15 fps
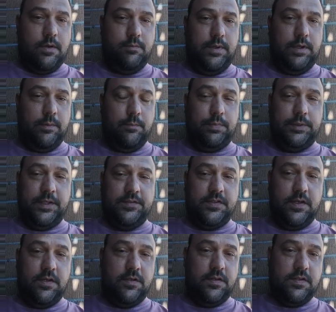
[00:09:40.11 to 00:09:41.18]
be
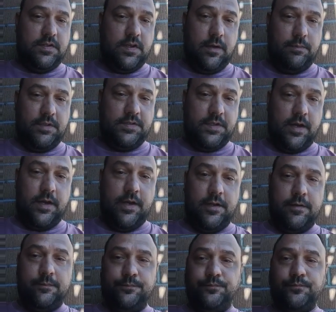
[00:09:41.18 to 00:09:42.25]
complicit in this
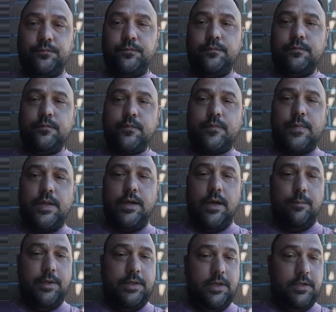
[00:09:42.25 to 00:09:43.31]
omnicide,
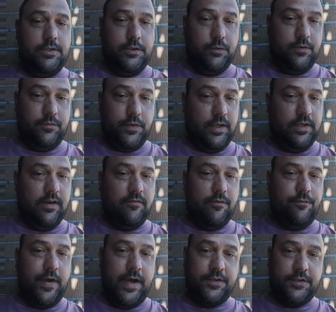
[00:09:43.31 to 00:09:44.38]
but they do it for the love
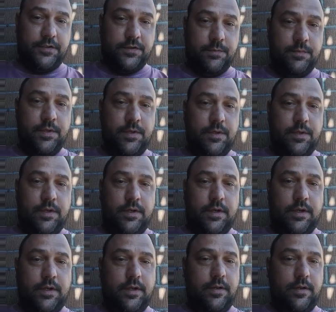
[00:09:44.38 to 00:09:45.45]
of fascism.
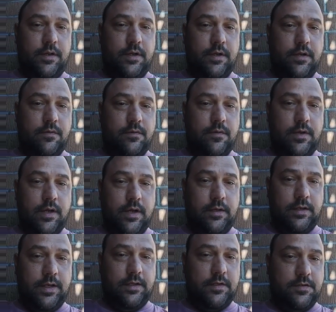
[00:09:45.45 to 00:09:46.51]

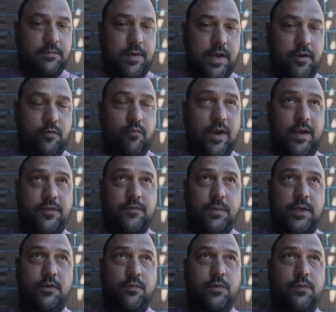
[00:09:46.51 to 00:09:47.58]
Like this man who raised
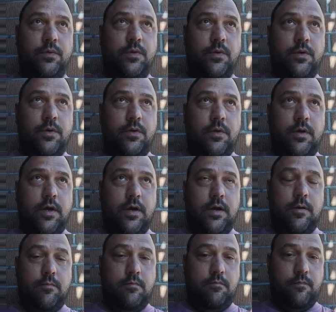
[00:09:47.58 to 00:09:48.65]
me, who
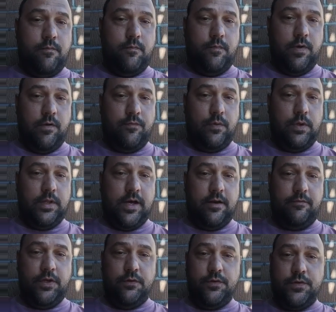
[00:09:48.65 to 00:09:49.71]
for a lot
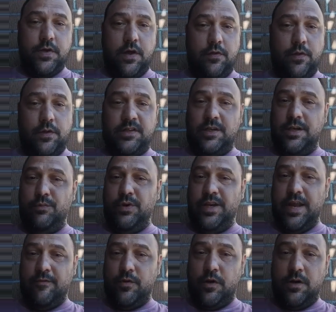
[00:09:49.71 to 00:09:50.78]
of years thought that he would
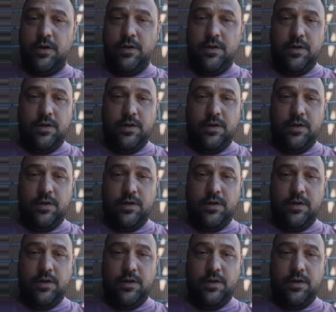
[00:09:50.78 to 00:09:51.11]
never